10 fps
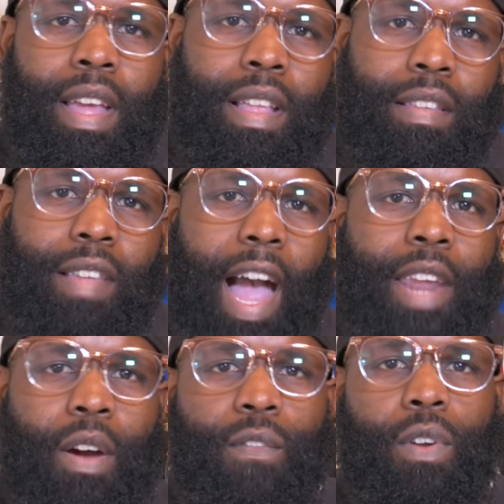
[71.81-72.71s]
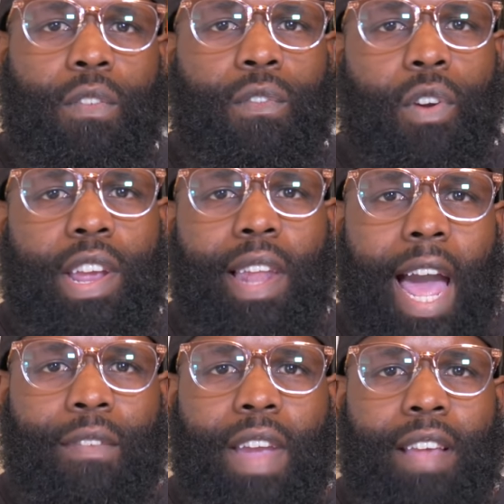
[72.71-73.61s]
Sign up for the free
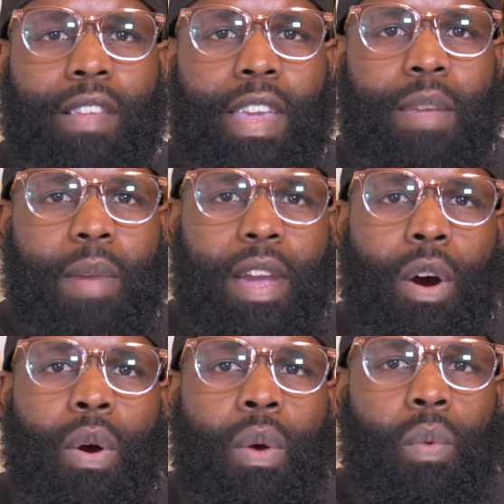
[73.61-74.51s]
Life Gains email.